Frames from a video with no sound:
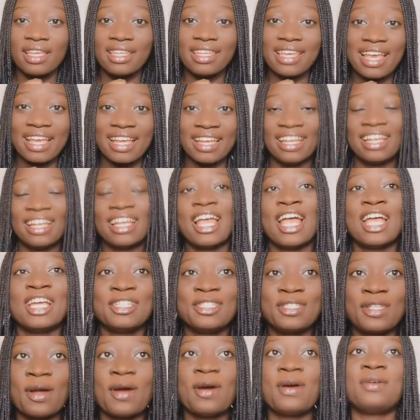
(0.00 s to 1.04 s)
Yeah.
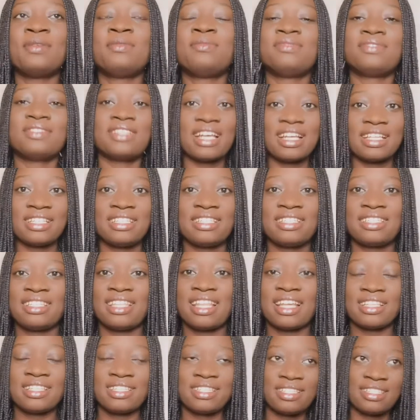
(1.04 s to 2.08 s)
So that's.
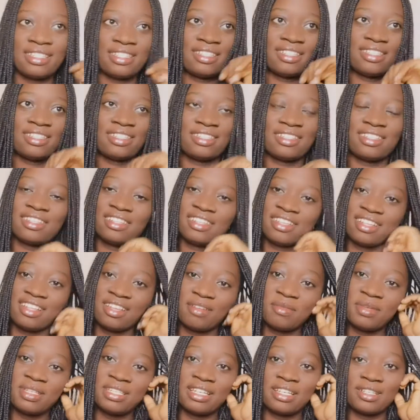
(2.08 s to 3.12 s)

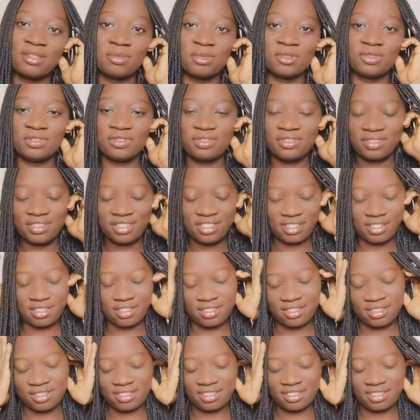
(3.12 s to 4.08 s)
Let me just move. Oh.